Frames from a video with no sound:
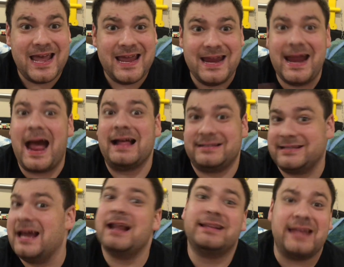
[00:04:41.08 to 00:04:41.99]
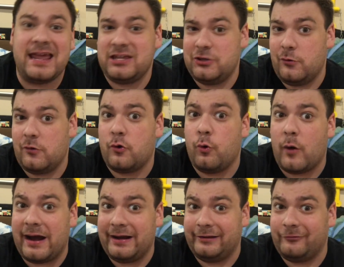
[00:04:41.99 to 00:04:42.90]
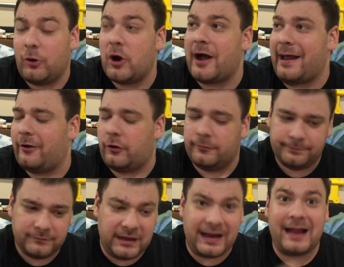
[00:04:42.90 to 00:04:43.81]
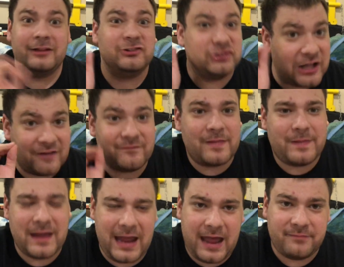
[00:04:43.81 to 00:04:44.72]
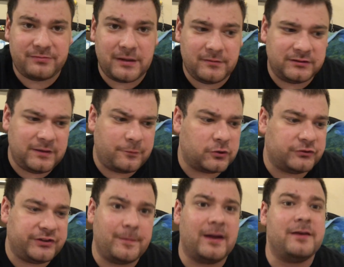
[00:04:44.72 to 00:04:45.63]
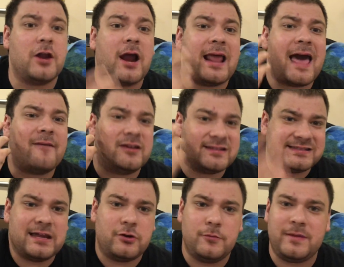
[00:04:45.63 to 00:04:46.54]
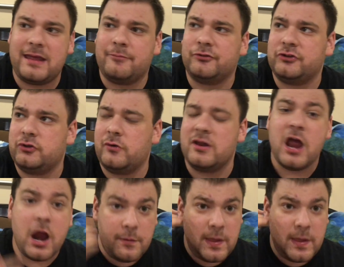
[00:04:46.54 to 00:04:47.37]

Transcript: yeah, it's going to take you quite a while. And I love that they amped up the difficulty by not having Senu be able to do it.